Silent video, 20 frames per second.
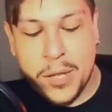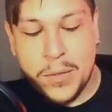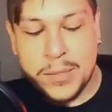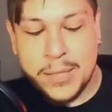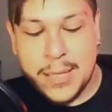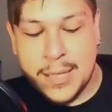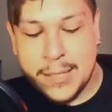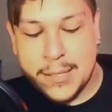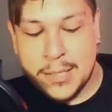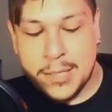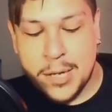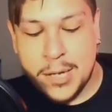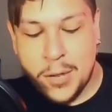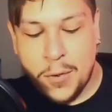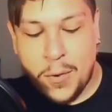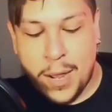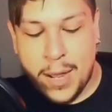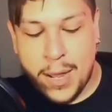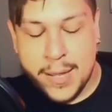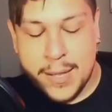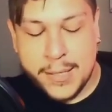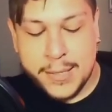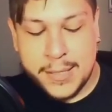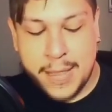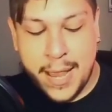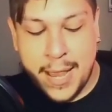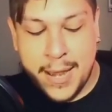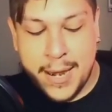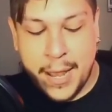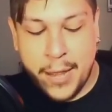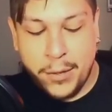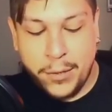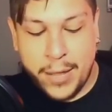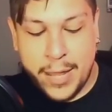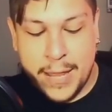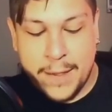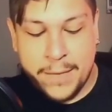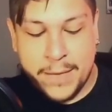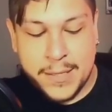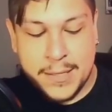get to know us and how
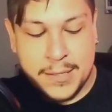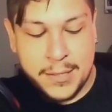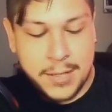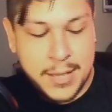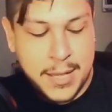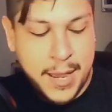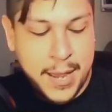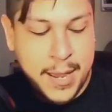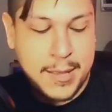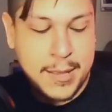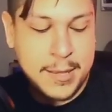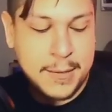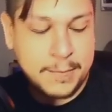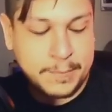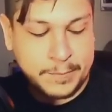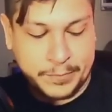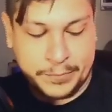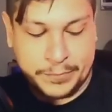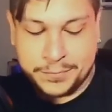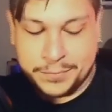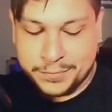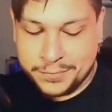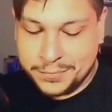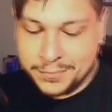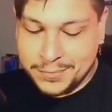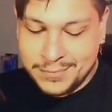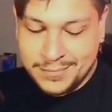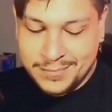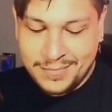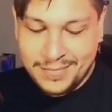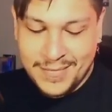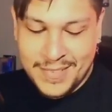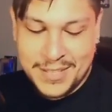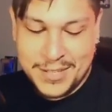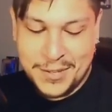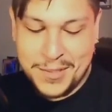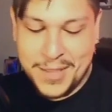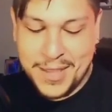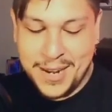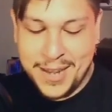life is on the island. So
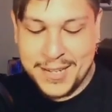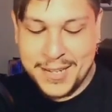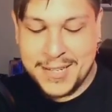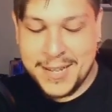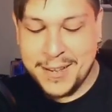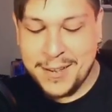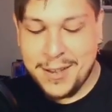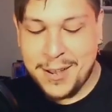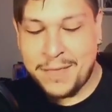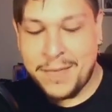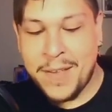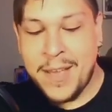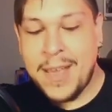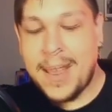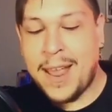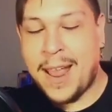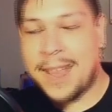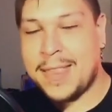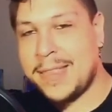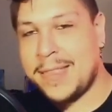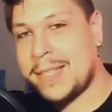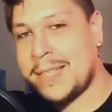they like take off, and then this is